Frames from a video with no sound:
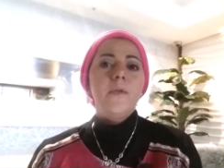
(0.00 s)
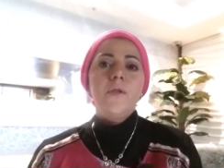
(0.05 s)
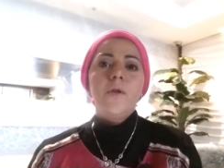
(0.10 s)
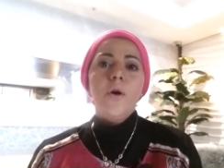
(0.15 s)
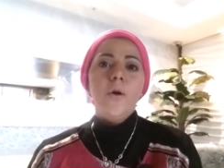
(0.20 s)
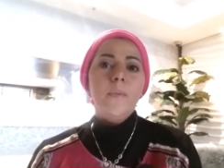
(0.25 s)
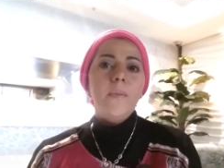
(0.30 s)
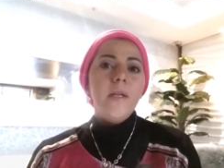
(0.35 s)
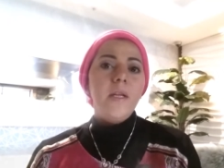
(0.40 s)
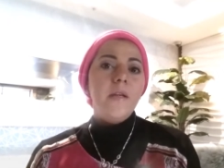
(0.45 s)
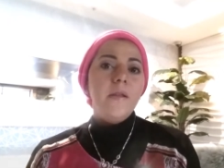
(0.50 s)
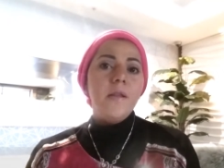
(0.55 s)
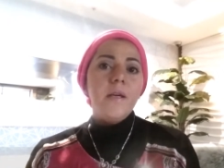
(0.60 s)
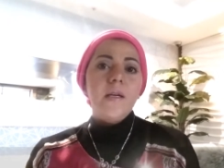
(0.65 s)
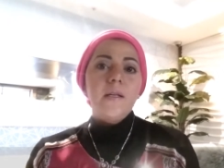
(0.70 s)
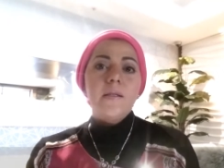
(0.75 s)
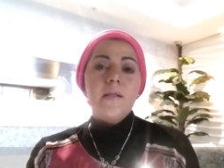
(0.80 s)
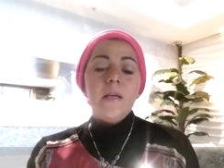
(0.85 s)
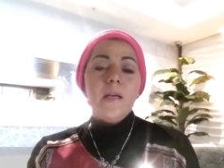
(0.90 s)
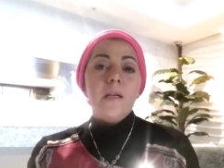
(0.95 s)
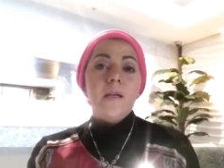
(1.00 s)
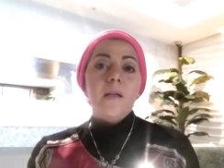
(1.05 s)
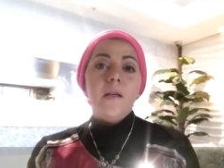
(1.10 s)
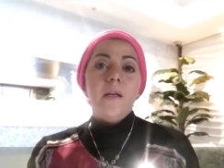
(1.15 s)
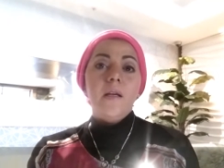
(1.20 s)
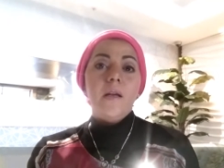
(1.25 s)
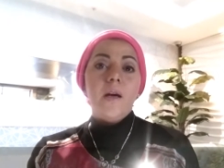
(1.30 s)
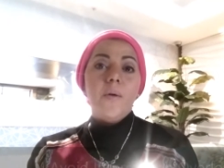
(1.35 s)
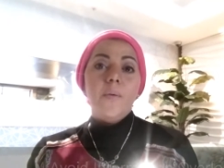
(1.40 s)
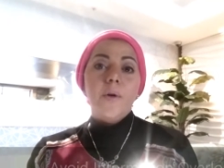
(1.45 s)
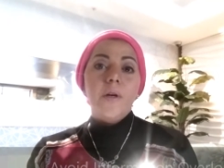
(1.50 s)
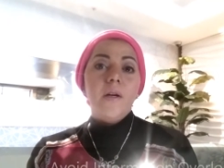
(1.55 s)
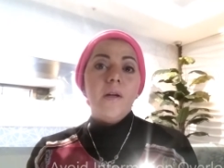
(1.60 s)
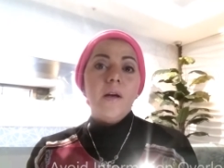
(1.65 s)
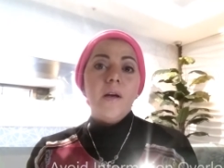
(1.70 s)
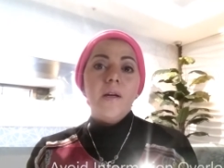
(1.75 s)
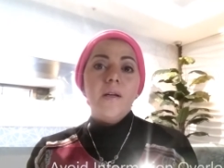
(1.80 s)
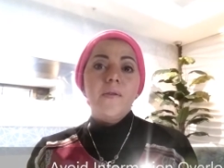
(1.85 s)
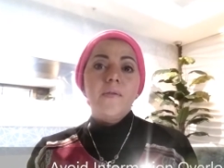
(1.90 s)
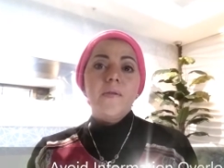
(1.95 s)
so many things in our
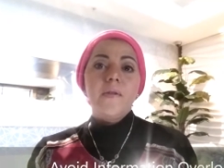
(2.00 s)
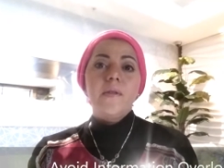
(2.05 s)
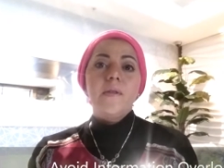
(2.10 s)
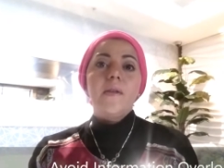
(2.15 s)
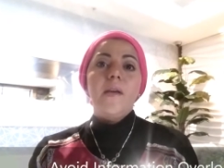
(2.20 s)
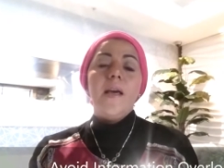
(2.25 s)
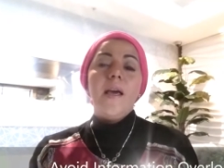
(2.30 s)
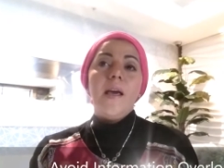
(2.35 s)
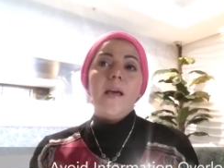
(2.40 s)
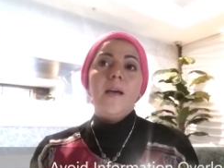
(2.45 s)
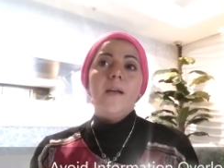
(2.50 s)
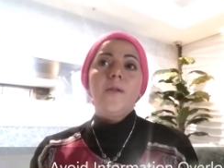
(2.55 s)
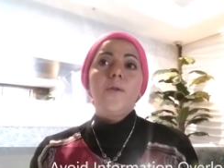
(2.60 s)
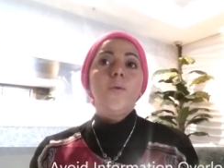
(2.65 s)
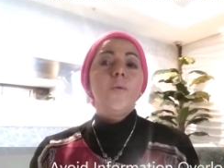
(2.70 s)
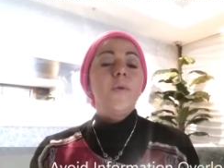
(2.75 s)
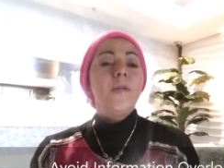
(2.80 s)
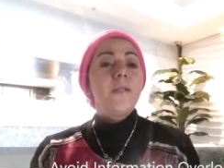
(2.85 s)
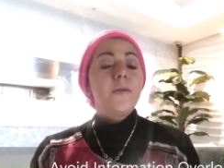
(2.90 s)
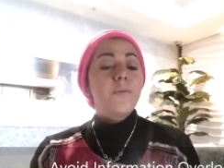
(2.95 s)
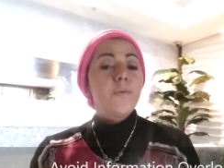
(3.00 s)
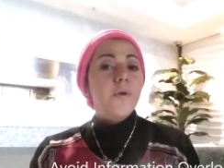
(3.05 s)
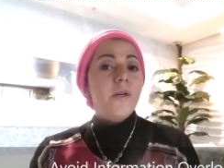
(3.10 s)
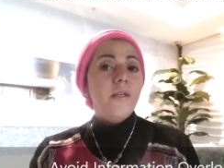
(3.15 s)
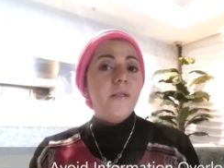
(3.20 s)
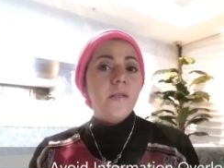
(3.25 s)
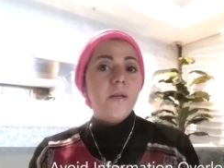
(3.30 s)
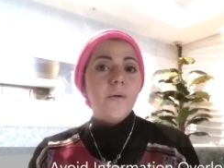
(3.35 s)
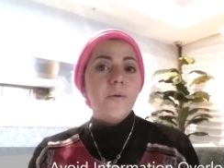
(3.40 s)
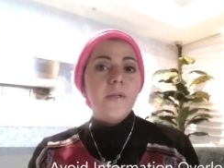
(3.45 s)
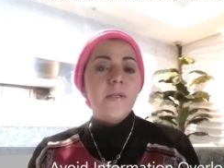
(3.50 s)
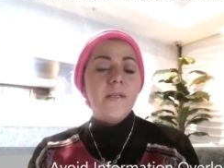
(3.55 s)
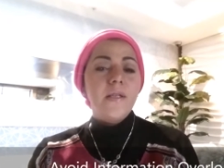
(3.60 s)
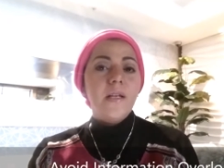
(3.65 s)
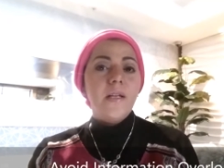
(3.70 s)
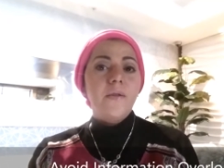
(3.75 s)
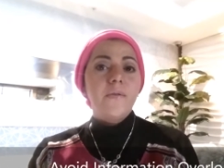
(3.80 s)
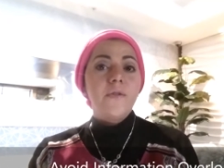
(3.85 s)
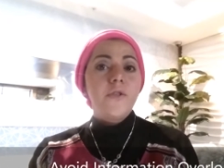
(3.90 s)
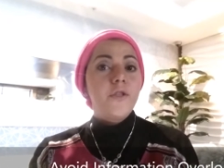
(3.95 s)
lives, and we spread
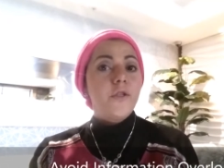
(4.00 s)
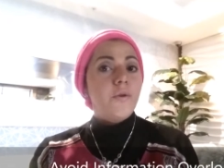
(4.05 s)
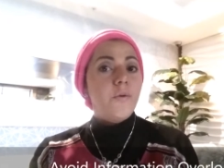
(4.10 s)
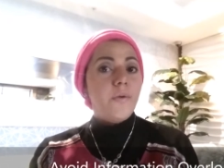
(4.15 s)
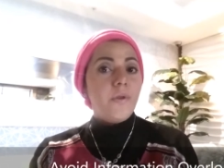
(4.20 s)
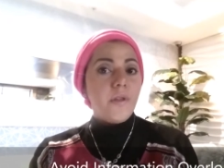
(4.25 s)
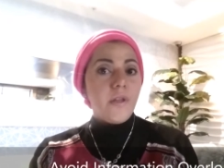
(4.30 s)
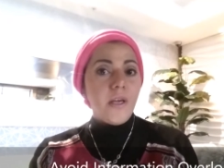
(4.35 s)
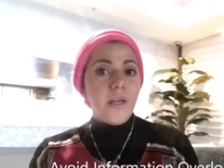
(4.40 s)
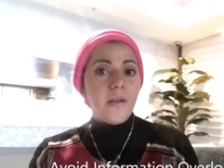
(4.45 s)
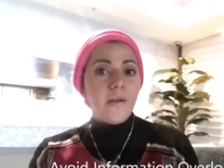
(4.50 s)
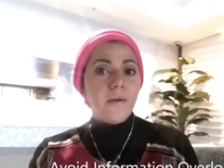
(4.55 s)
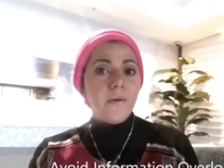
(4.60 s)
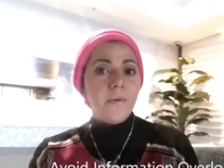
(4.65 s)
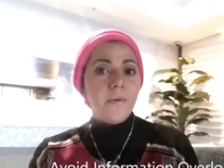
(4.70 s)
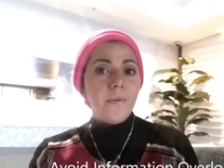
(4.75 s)
ourselves too thin.